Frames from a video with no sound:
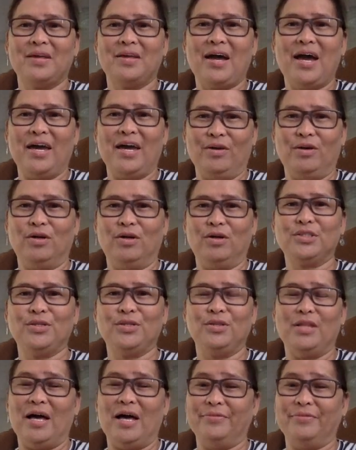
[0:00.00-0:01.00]
I also
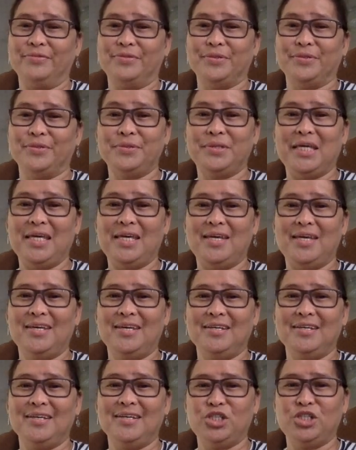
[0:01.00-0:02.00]
love
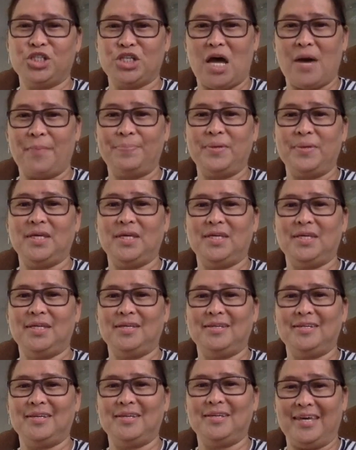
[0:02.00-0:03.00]
cooking,
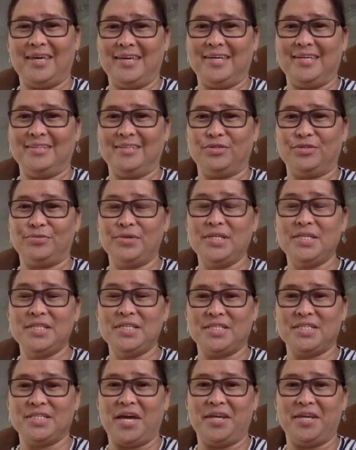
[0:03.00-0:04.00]
shopping, and
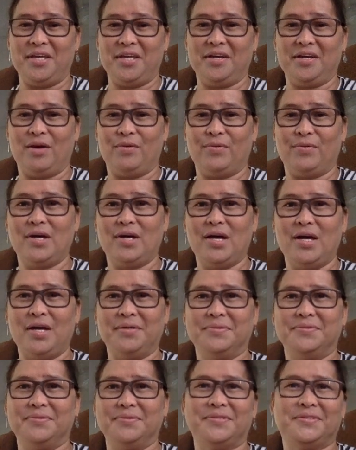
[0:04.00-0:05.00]
redesigning our
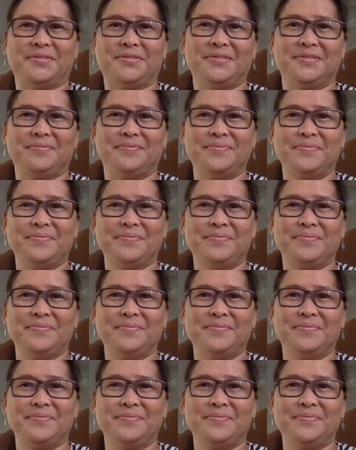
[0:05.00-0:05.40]
house.